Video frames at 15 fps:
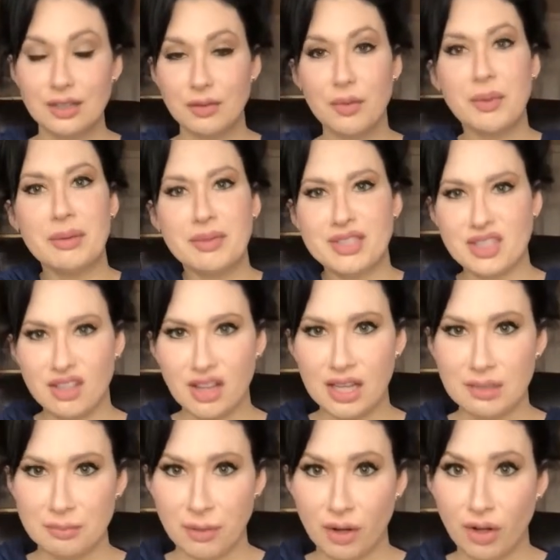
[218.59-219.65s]
Well, maybe it's a
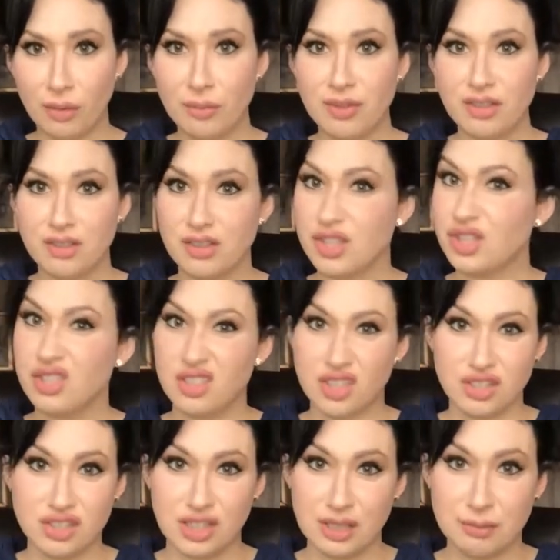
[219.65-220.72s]
light bulb. I shouldn't
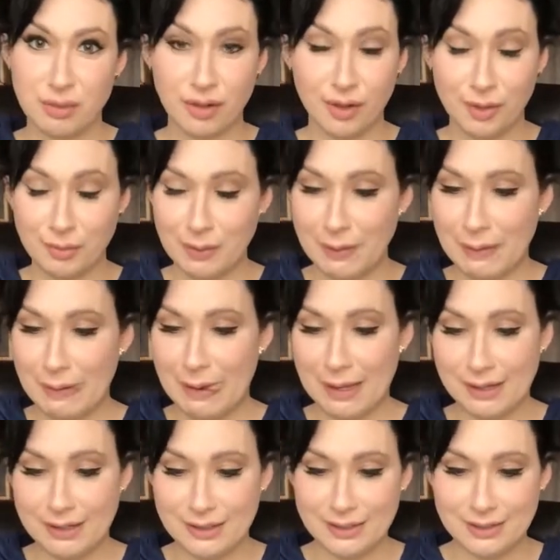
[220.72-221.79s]
touch a light bulb.
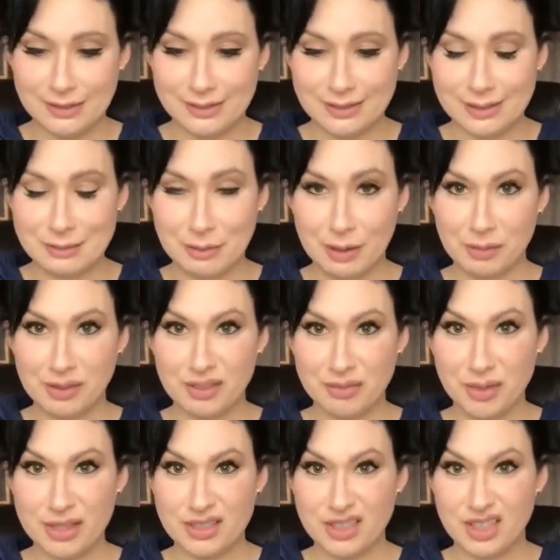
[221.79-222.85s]
Probably the
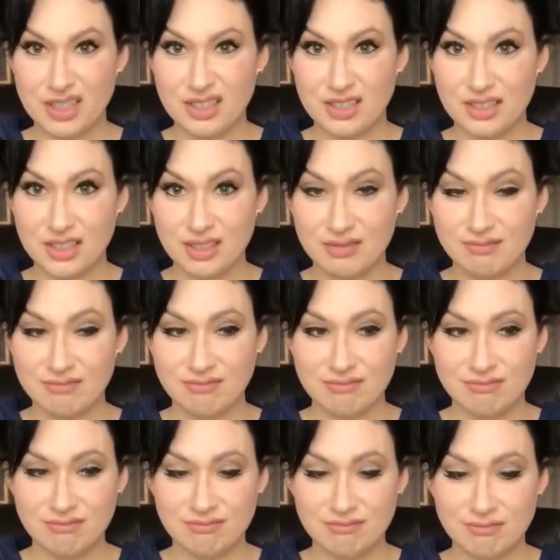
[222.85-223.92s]
best idea,
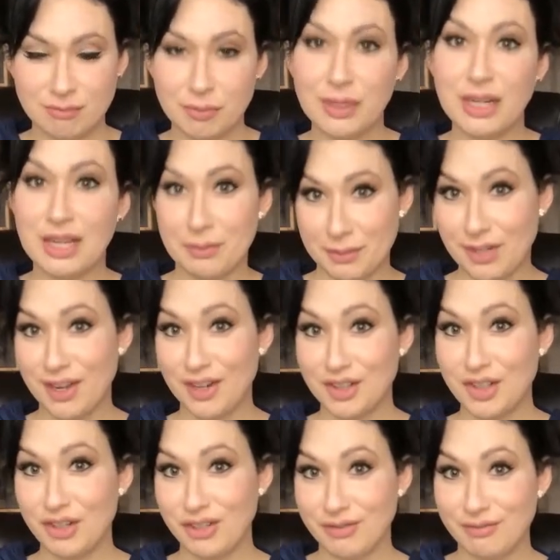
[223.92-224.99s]
but I am a
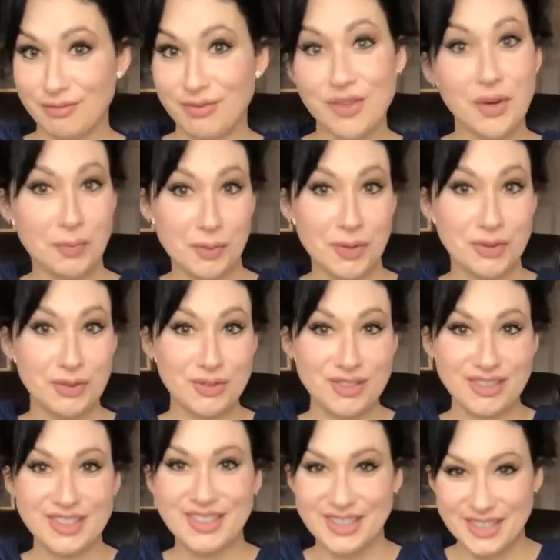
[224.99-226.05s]
doctor,
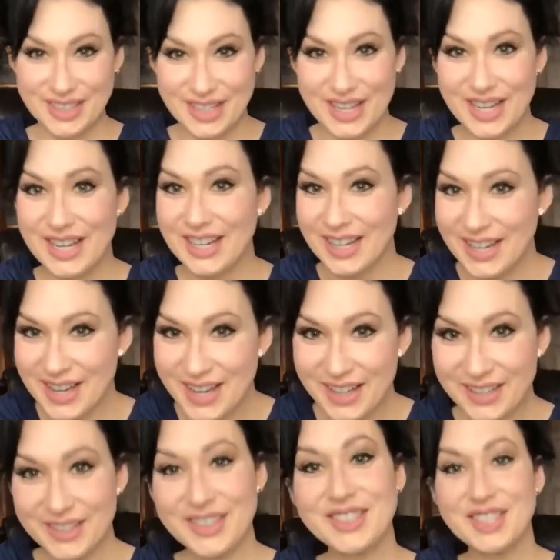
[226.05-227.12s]
almost.
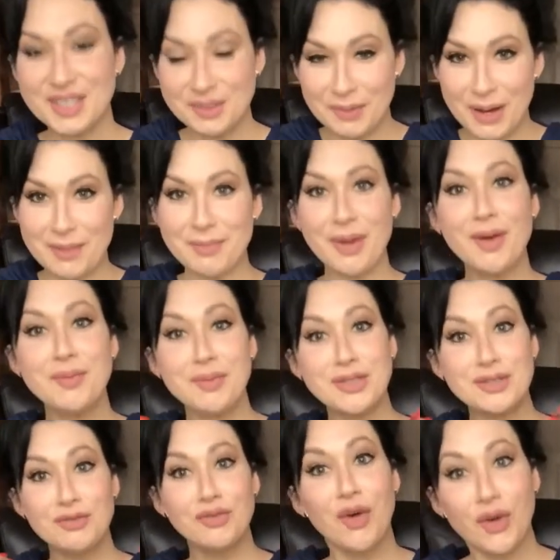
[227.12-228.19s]
This is why Belle
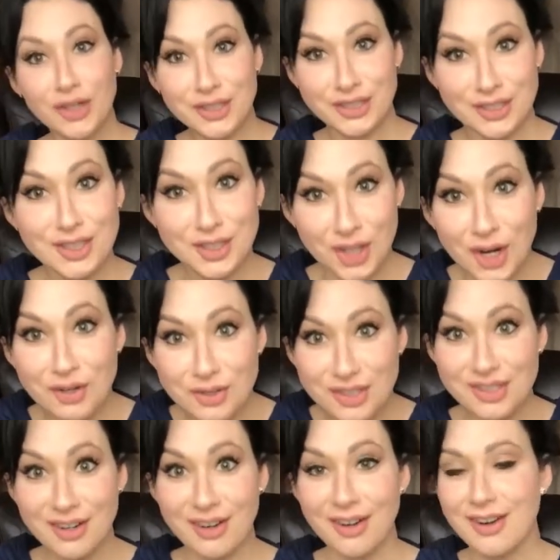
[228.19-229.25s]
puts forks in the
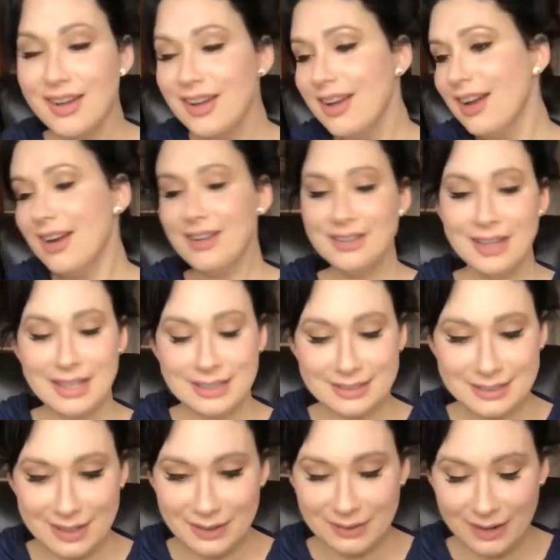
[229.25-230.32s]
toaster. Okay,
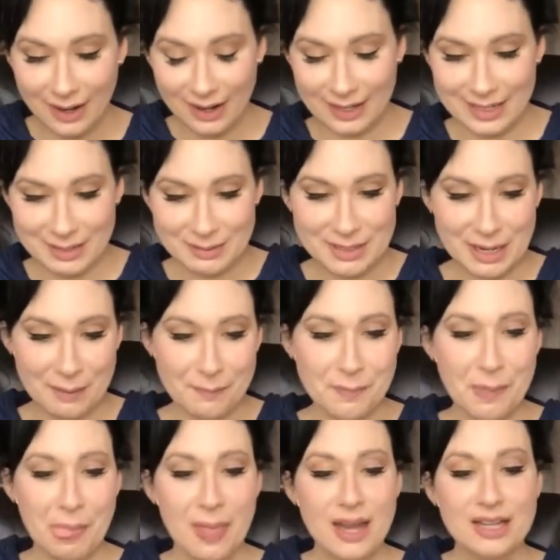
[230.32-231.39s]
so, all right, here we go.
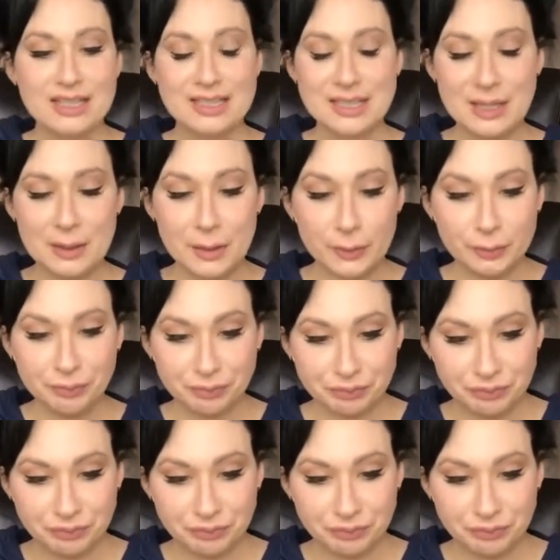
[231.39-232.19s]
So,